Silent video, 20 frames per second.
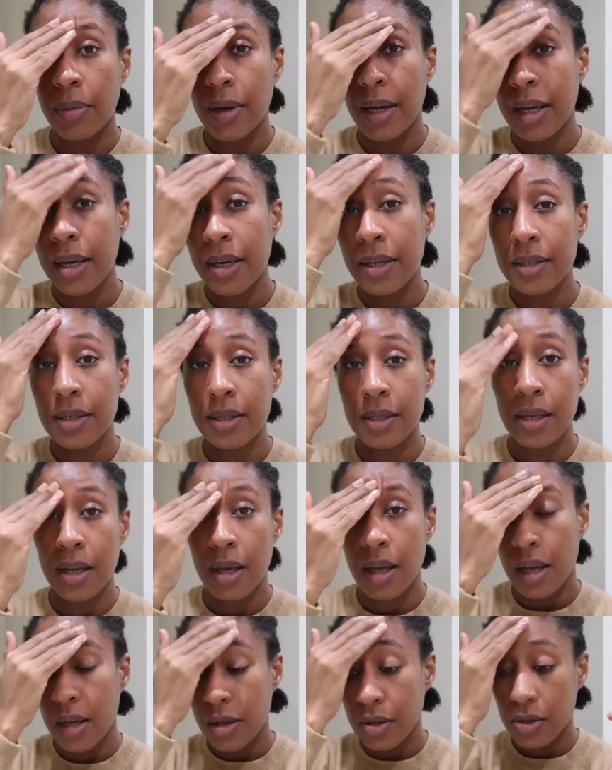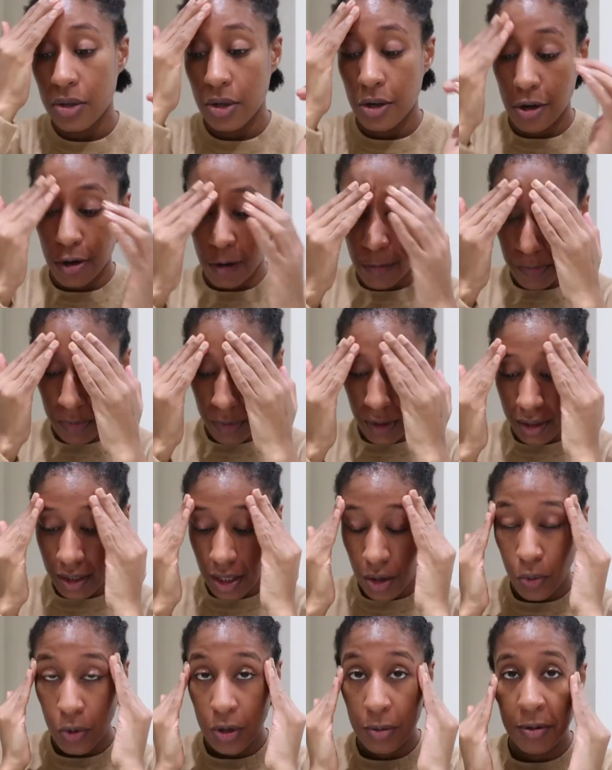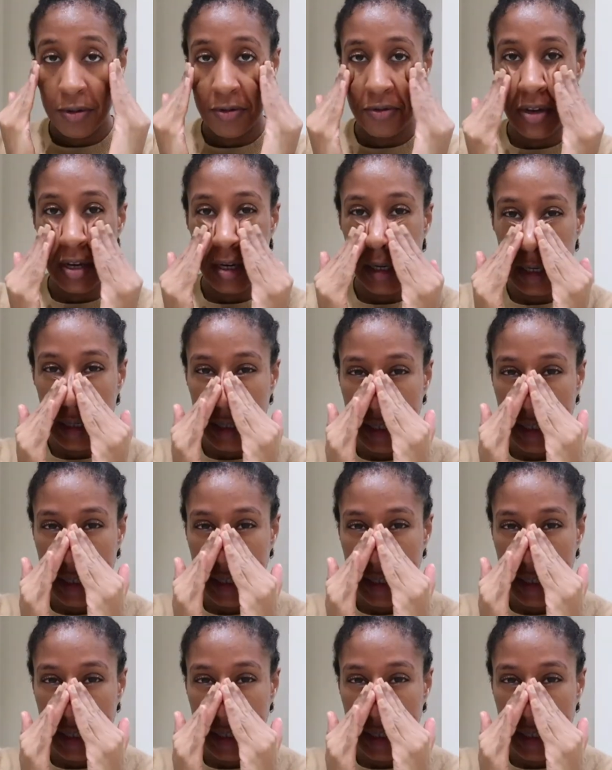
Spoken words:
place. So that would be very